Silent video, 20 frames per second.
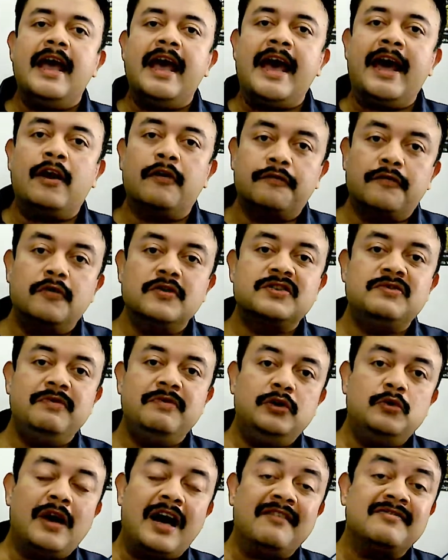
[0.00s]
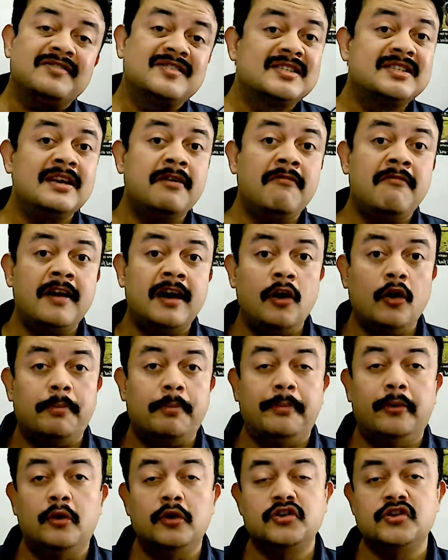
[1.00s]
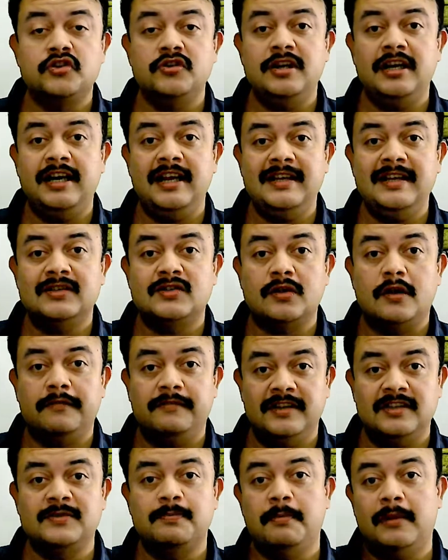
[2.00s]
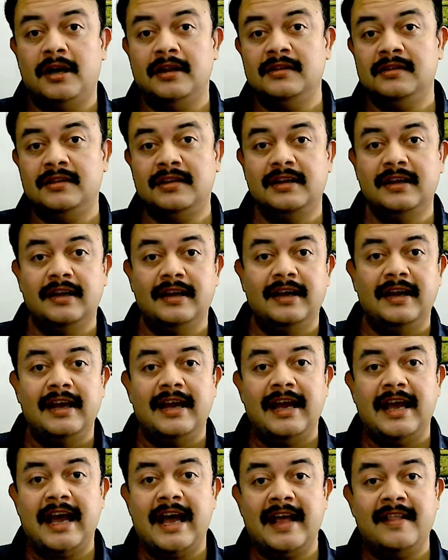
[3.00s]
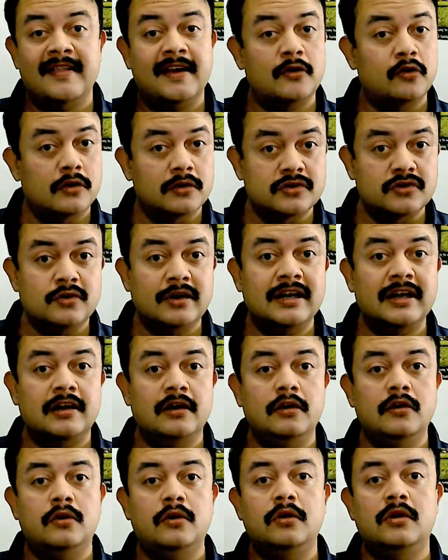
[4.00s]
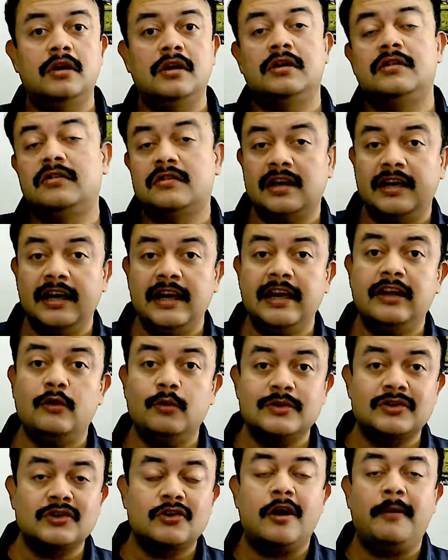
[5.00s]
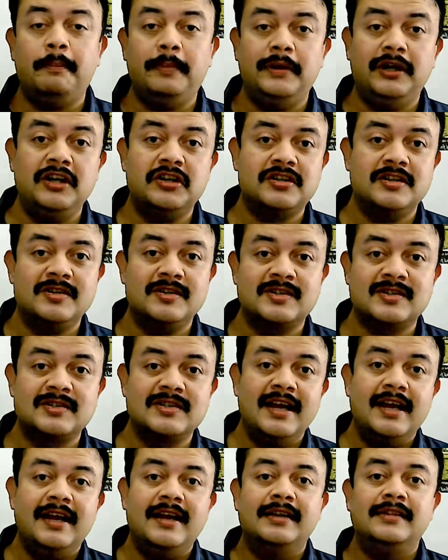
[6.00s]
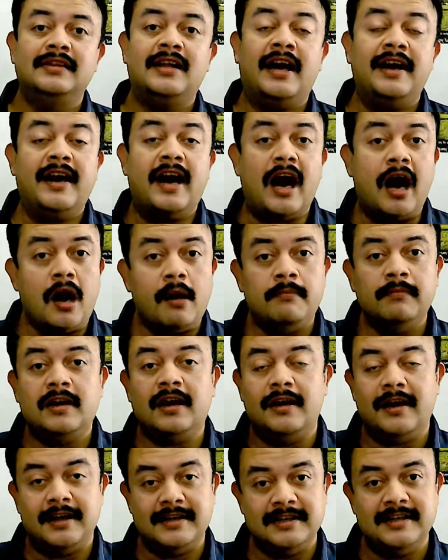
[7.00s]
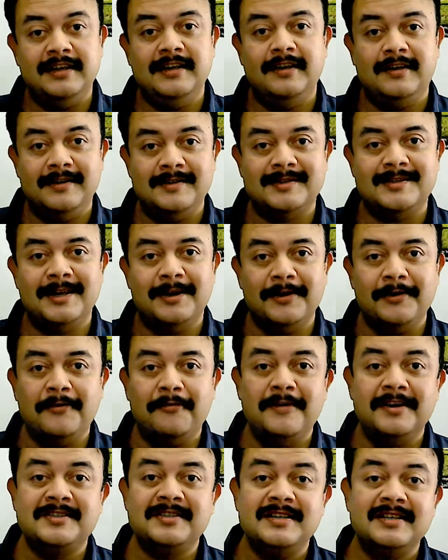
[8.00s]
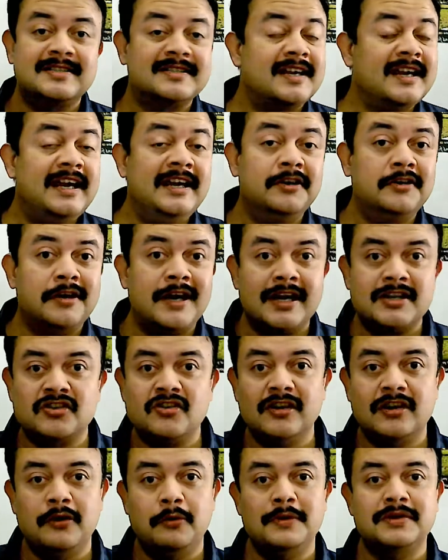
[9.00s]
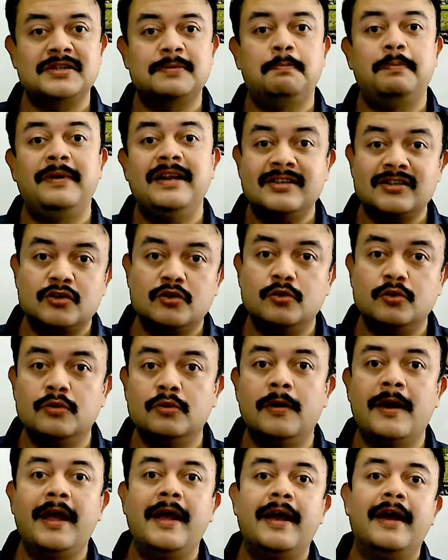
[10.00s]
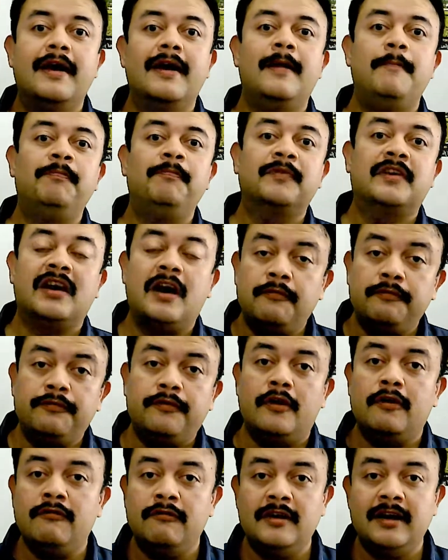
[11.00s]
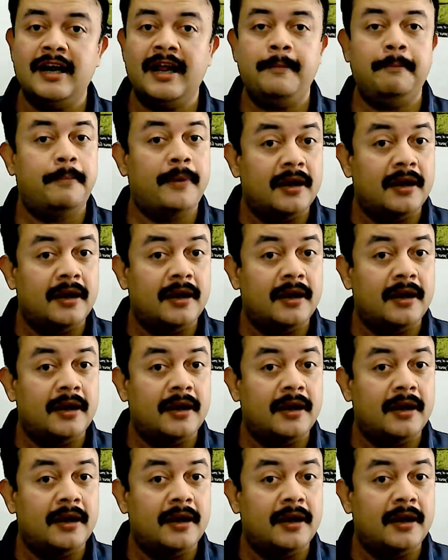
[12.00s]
And of course, we do have several opportunities of this month, and that also include three quiz competitions that I'm conducting here in Central University. It's the international quiz. Please do come forward and